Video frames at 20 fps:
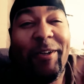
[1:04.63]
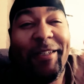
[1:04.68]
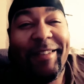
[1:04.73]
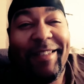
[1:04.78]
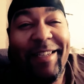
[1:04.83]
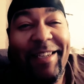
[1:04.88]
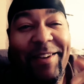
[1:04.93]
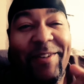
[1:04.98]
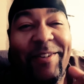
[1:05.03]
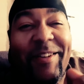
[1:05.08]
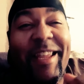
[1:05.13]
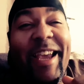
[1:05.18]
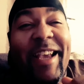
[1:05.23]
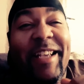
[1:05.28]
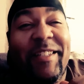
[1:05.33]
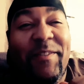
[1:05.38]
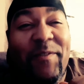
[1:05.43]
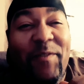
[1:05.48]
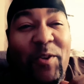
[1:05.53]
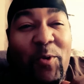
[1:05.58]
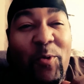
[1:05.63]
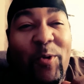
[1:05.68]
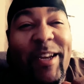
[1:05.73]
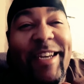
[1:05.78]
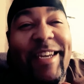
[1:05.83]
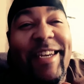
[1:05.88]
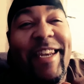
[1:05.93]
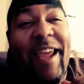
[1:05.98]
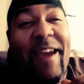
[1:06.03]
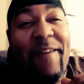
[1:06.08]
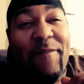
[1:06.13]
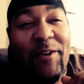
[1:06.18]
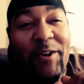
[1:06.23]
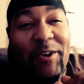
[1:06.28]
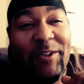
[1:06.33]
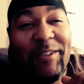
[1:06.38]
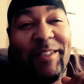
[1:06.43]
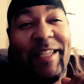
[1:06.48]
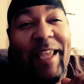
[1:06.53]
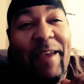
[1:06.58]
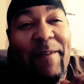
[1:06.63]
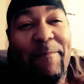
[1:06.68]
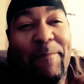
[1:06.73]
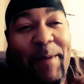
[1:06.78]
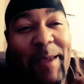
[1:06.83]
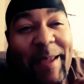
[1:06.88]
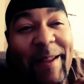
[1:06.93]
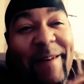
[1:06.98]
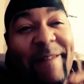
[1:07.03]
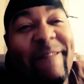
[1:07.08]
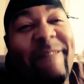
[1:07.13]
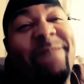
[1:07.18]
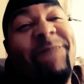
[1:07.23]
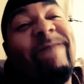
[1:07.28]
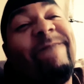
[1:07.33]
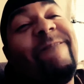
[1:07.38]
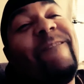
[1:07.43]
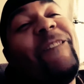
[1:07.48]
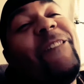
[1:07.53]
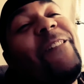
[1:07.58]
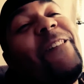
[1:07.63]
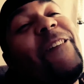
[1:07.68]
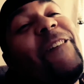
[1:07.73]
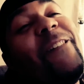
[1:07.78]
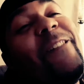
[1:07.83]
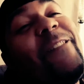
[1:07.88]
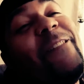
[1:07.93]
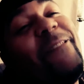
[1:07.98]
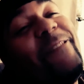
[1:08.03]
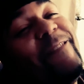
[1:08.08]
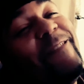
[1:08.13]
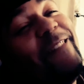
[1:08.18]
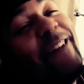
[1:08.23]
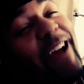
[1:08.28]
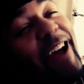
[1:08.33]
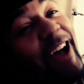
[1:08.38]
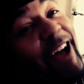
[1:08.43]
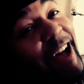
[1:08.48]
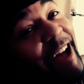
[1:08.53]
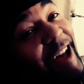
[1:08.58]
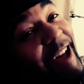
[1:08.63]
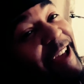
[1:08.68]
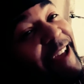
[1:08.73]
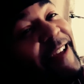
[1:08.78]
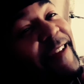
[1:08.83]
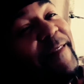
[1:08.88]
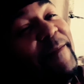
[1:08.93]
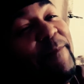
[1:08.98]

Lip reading: to say your last few endeavors have been high.